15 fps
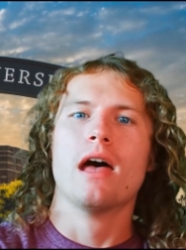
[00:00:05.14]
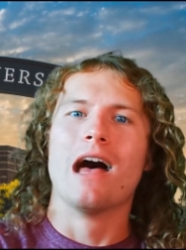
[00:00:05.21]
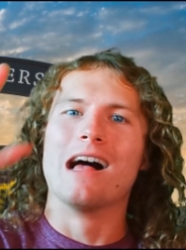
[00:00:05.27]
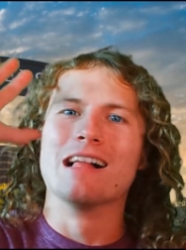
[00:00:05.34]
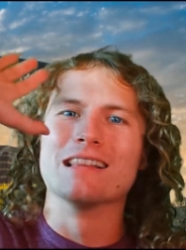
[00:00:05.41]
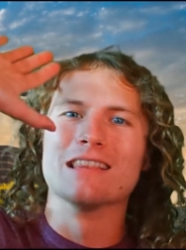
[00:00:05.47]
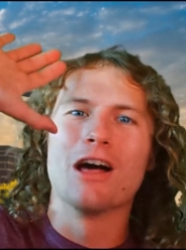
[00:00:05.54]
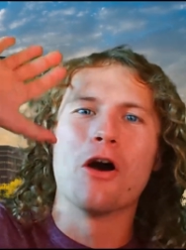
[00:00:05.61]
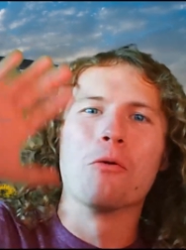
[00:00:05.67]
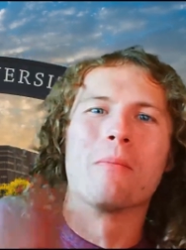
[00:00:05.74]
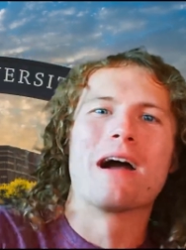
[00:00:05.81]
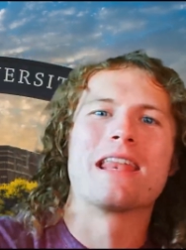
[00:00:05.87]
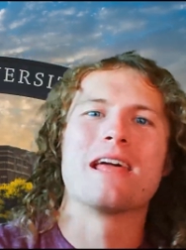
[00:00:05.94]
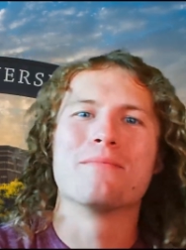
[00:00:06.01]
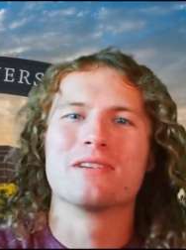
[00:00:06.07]
Hello,
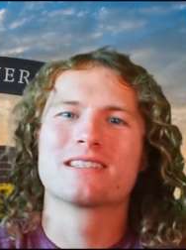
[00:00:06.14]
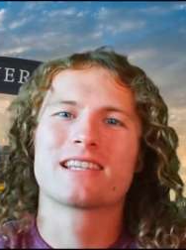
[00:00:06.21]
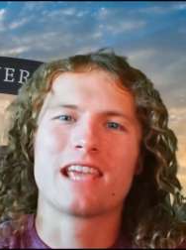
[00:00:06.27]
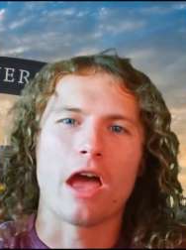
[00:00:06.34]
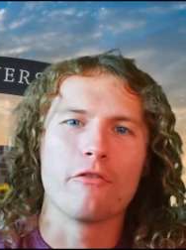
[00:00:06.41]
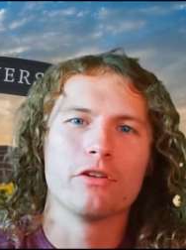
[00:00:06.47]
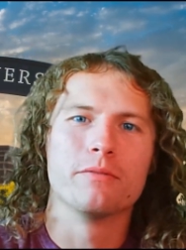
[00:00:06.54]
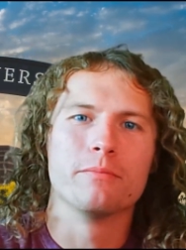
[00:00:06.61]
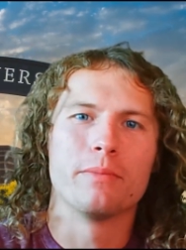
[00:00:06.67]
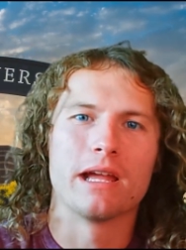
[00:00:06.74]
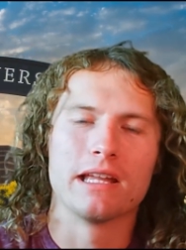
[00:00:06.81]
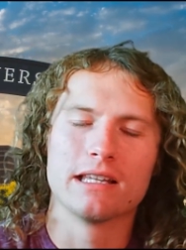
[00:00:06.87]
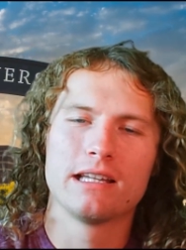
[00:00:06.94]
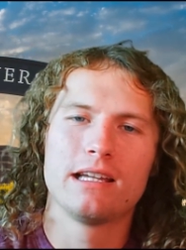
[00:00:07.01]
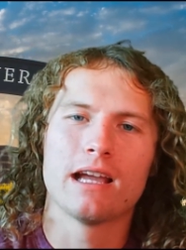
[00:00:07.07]
my name is Kevin
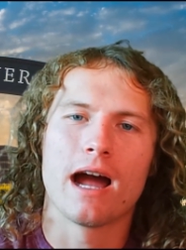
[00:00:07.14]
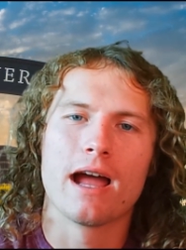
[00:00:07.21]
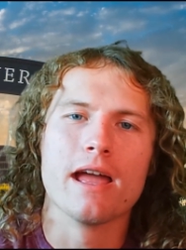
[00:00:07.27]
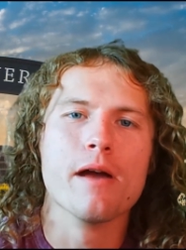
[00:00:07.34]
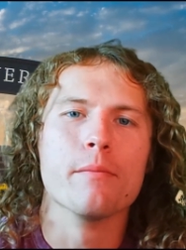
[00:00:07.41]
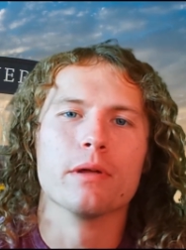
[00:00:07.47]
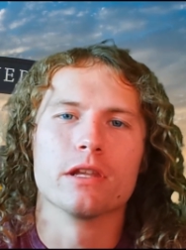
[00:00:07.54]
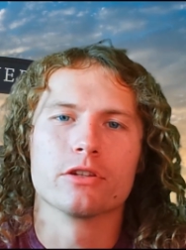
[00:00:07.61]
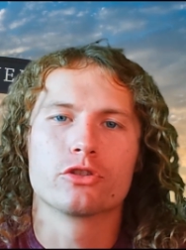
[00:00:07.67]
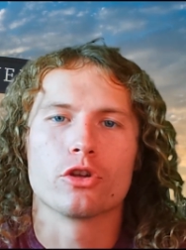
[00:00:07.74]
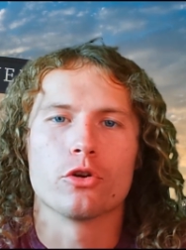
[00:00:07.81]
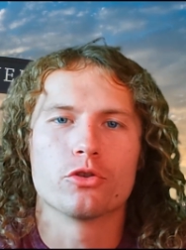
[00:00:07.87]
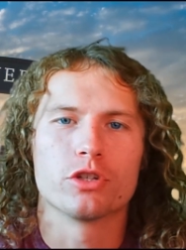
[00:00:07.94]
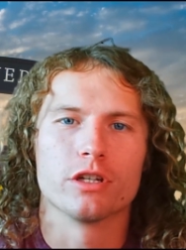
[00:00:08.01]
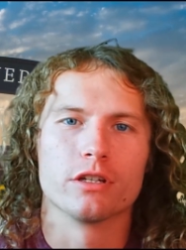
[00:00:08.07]
Bailey. I am an
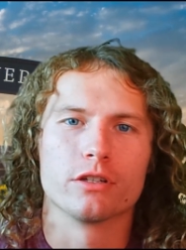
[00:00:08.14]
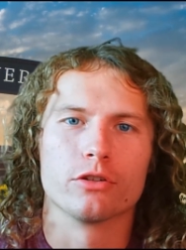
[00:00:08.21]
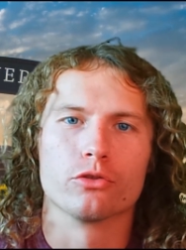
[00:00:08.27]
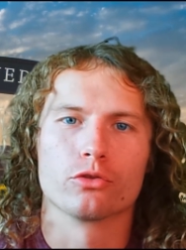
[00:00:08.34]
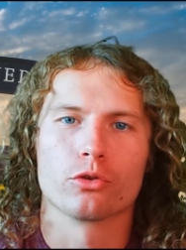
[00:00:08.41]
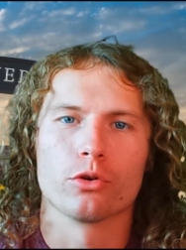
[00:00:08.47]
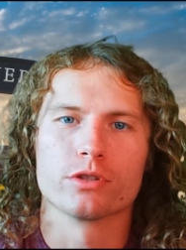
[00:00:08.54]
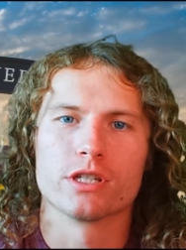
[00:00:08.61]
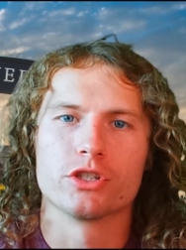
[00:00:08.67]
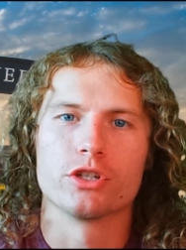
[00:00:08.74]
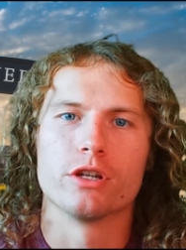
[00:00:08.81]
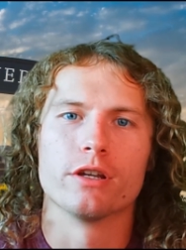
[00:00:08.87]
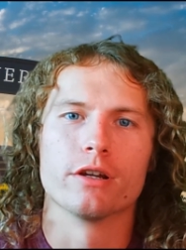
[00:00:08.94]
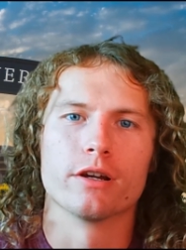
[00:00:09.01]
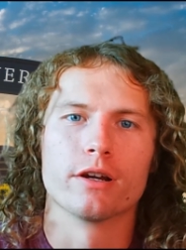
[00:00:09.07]
associate controls
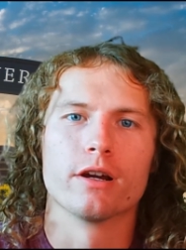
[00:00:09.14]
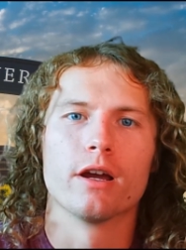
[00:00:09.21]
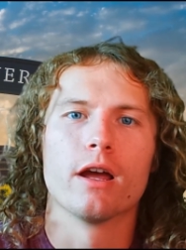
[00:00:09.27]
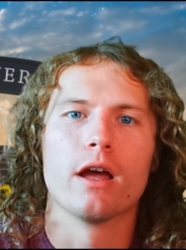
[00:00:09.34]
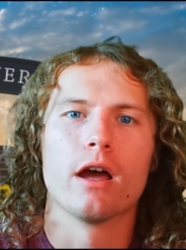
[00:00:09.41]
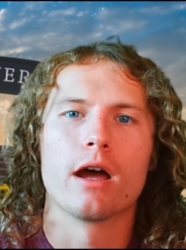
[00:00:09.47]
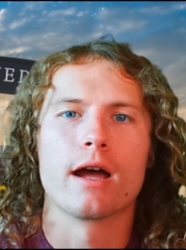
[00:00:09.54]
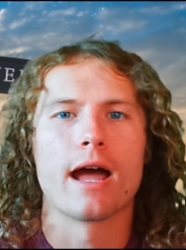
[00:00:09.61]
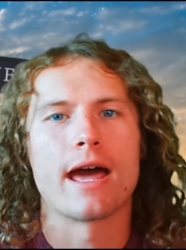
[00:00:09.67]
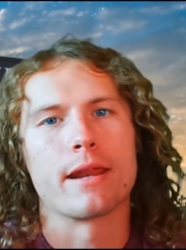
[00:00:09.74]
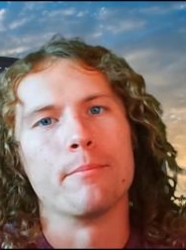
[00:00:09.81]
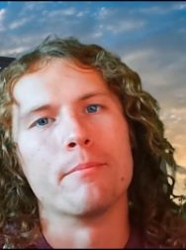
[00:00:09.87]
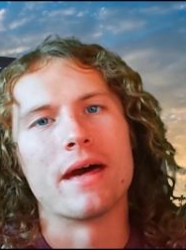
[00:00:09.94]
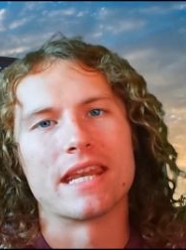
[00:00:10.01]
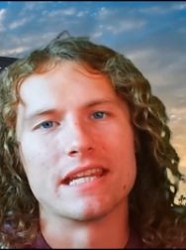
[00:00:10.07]
engineer uh, at a
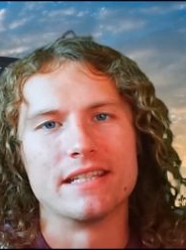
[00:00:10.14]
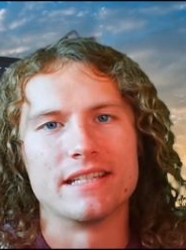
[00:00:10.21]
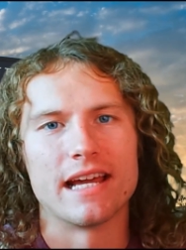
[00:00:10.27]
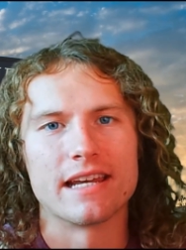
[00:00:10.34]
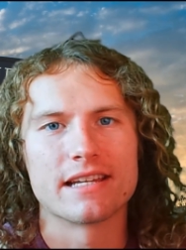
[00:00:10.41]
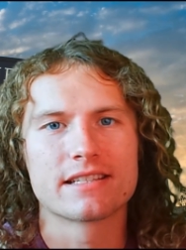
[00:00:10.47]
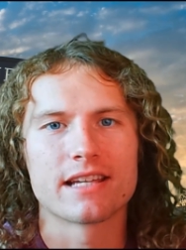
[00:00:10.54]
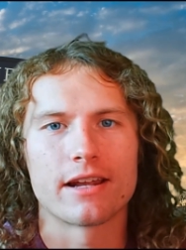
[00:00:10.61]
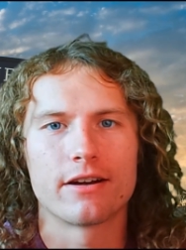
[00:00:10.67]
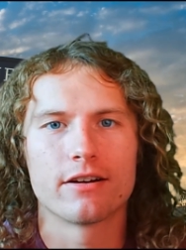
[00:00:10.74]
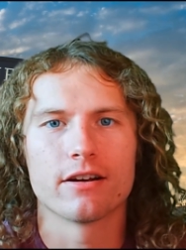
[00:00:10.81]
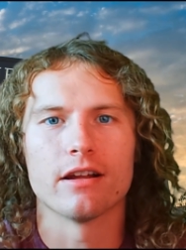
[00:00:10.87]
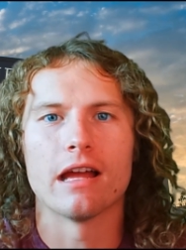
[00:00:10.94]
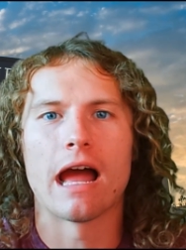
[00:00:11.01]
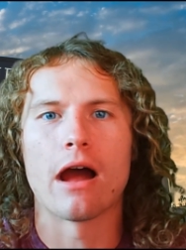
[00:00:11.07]
Meta data
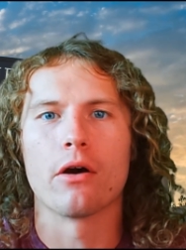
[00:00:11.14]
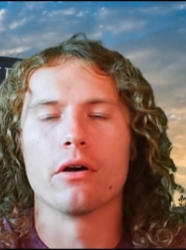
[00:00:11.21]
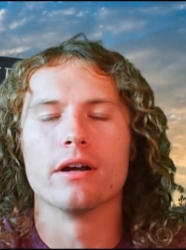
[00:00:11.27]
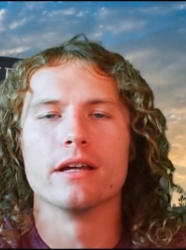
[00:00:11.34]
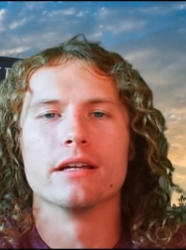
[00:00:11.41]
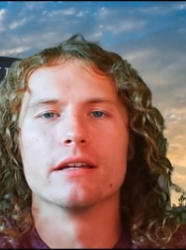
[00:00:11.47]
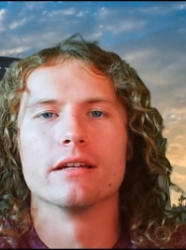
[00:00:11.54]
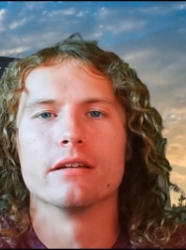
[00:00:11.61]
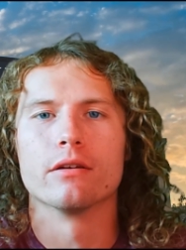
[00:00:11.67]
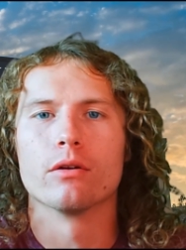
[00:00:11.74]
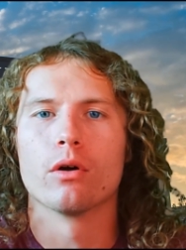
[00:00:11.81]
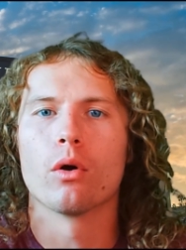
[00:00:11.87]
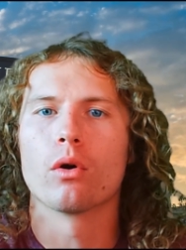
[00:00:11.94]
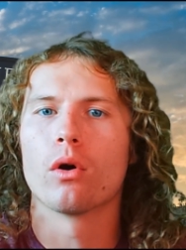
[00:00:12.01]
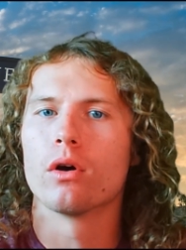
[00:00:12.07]
center out in
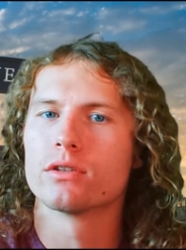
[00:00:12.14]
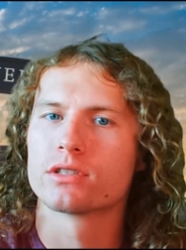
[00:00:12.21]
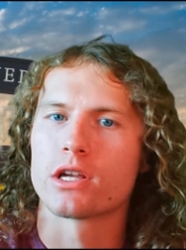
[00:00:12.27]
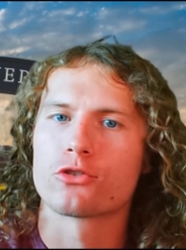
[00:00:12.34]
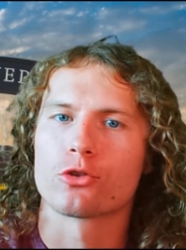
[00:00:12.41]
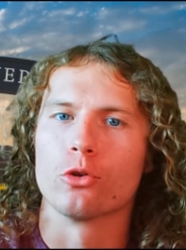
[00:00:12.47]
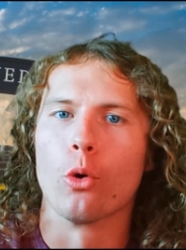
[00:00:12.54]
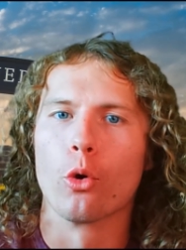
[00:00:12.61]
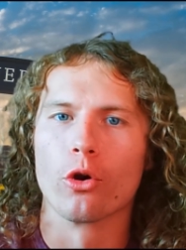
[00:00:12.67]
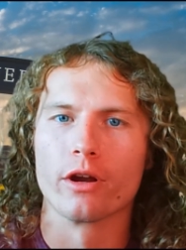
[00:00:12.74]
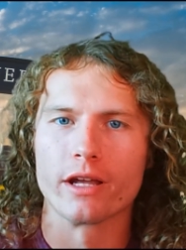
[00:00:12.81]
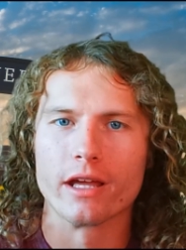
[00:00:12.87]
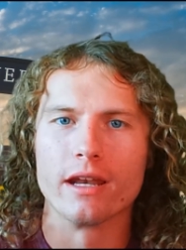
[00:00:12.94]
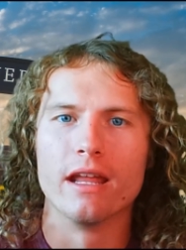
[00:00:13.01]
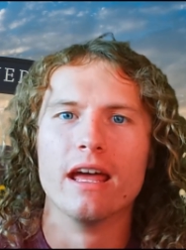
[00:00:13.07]
Central
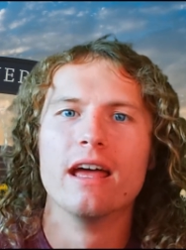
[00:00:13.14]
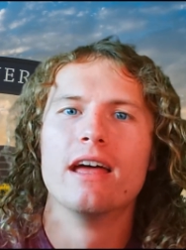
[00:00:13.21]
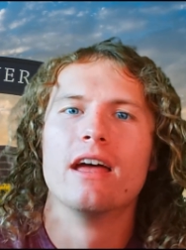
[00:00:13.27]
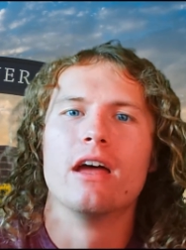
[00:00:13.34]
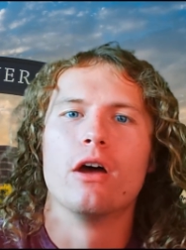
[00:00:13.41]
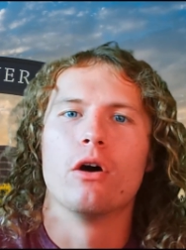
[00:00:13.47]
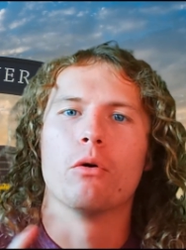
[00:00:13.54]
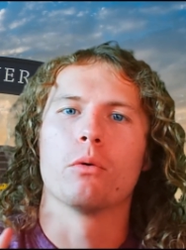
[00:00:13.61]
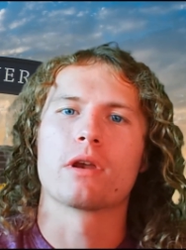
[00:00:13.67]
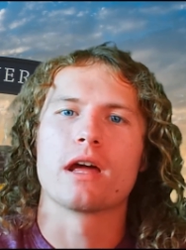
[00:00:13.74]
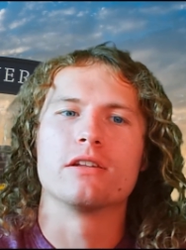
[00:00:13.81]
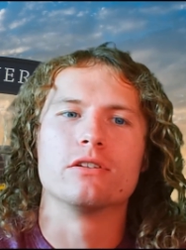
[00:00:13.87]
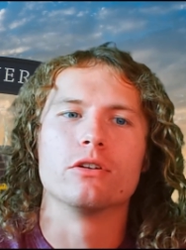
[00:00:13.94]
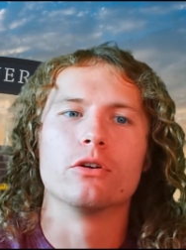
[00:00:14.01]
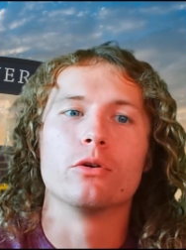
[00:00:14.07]
Oregon. What I
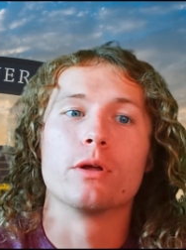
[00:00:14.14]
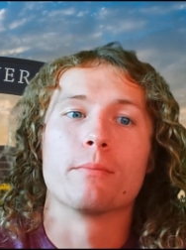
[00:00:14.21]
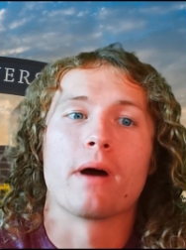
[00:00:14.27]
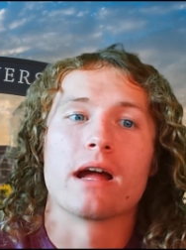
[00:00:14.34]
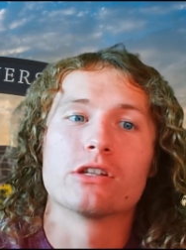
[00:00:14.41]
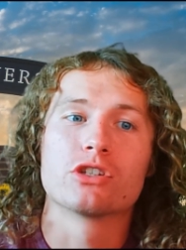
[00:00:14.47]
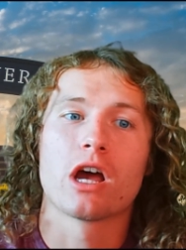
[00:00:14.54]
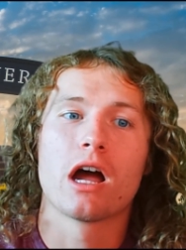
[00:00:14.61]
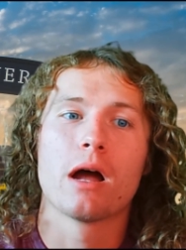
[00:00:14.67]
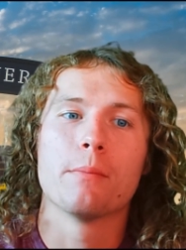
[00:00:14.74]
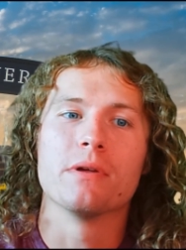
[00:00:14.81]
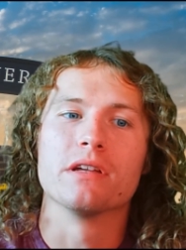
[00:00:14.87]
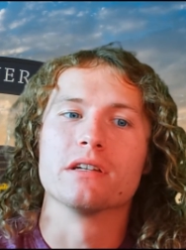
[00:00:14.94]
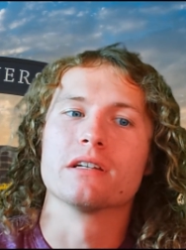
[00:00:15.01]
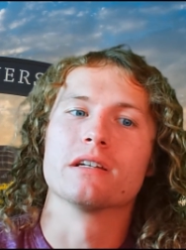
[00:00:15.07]
do in my
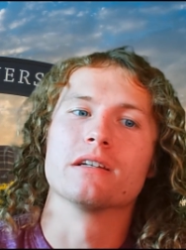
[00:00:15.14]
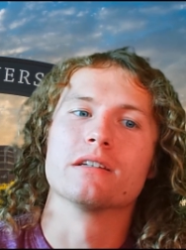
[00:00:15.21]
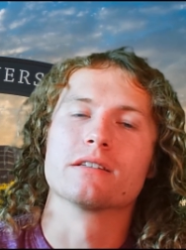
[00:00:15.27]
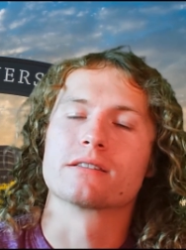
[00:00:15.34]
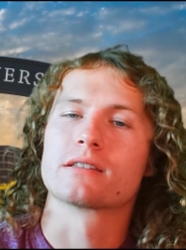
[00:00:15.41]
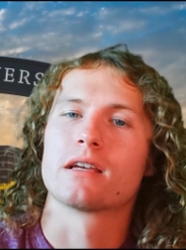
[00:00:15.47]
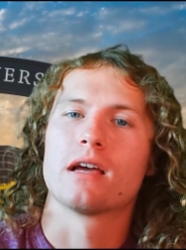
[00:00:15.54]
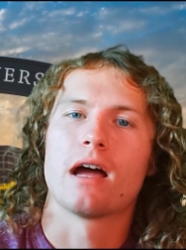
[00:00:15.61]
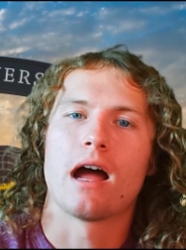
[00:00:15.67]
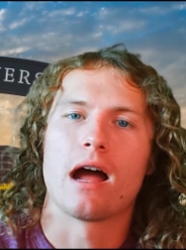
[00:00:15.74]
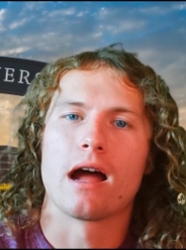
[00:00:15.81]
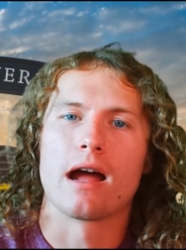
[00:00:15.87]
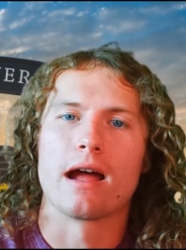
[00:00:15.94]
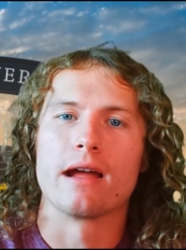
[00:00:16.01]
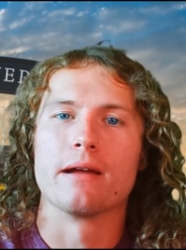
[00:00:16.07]
job is
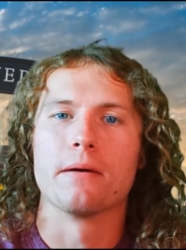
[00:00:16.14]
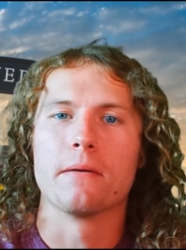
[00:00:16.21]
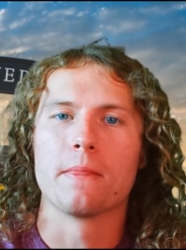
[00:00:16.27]
I